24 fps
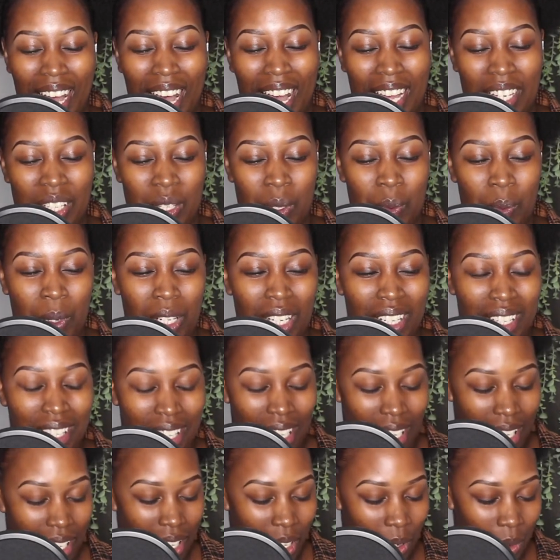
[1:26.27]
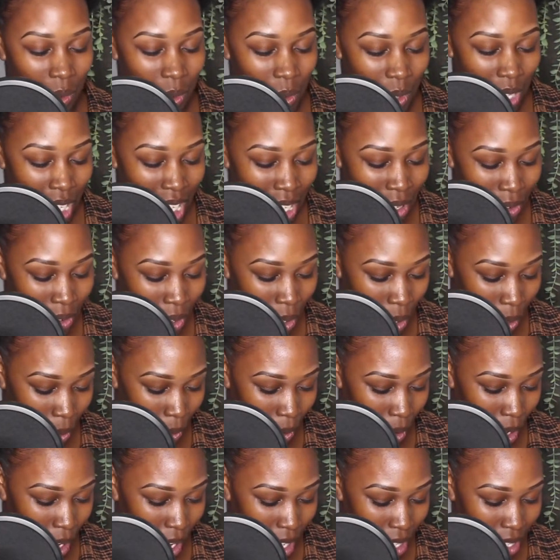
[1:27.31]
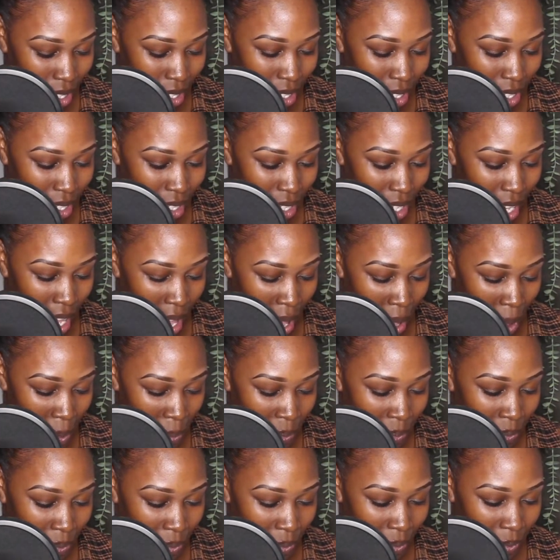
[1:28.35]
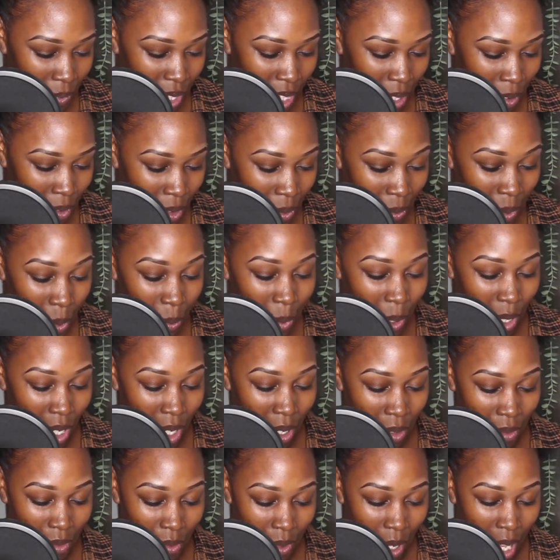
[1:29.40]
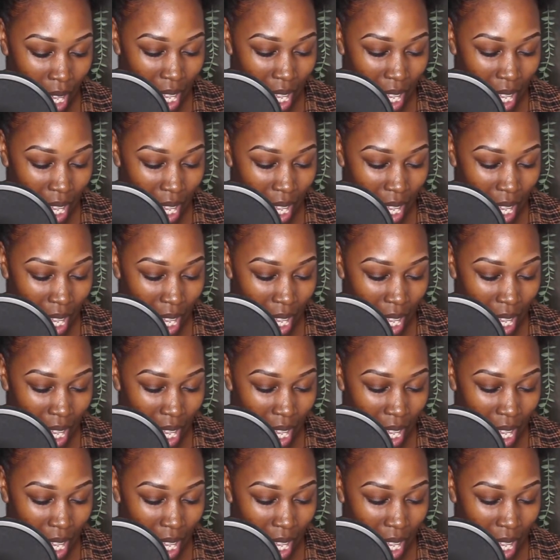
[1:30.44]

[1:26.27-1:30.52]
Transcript: I just wanted to read for us from the book of